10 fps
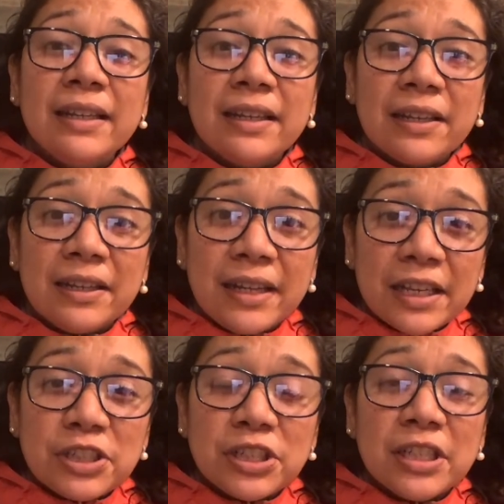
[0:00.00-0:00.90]

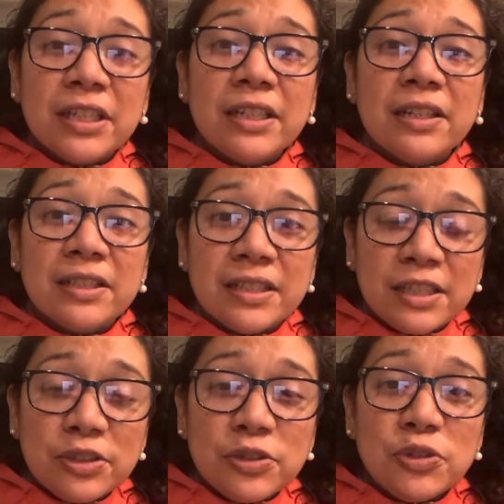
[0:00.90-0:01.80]
connection
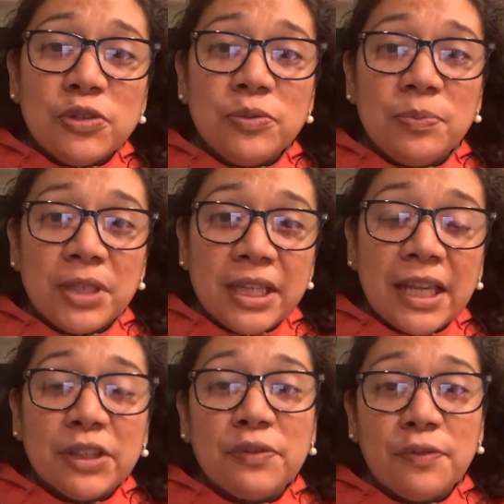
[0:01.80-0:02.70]
continues to be at
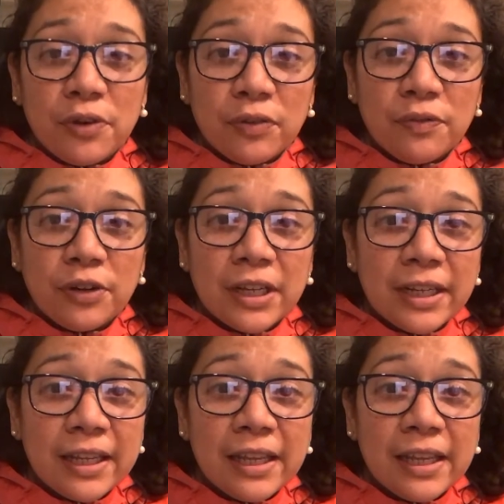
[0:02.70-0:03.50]
the forefront